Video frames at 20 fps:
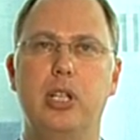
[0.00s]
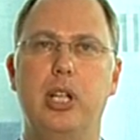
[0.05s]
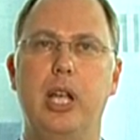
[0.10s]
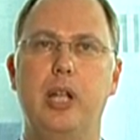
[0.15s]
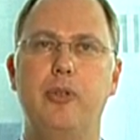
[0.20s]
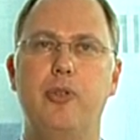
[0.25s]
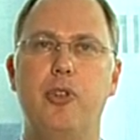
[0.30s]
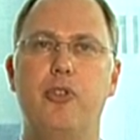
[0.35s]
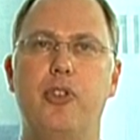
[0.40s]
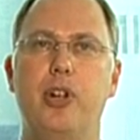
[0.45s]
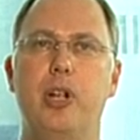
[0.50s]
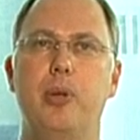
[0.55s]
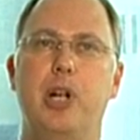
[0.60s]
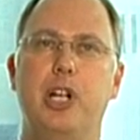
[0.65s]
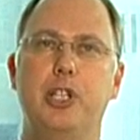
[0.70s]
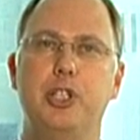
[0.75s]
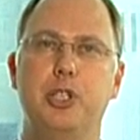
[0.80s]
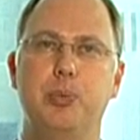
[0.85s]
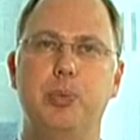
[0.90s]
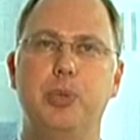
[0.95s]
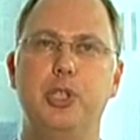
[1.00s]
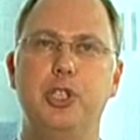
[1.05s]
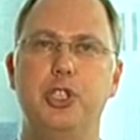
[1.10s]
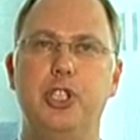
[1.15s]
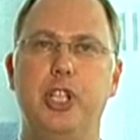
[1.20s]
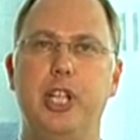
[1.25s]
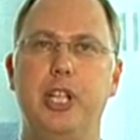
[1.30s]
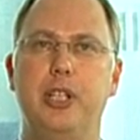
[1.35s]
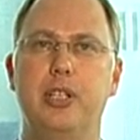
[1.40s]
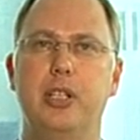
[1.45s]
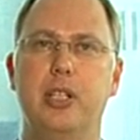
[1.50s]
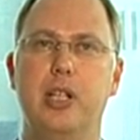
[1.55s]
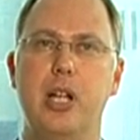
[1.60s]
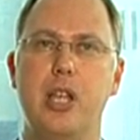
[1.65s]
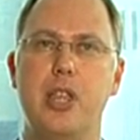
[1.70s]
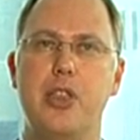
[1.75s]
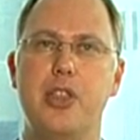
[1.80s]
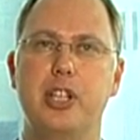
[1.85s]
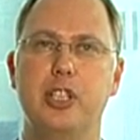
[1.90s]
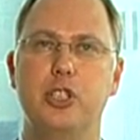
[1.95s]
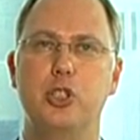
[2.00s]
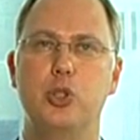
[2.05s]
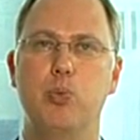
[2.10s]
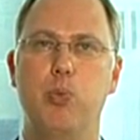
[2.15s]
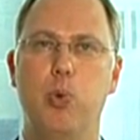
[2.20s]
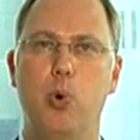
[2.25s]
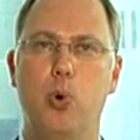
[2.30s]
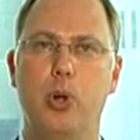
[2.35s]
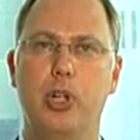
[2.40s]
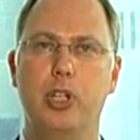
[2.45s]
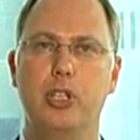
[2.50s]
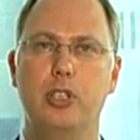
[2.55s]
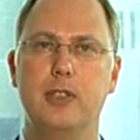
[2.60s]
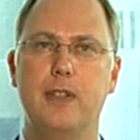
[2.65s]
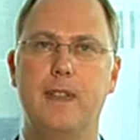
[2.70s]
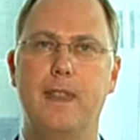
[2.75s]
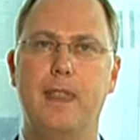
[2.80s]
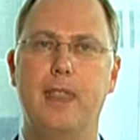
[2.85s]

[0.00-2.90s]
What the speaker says: and we very much appreciate their support.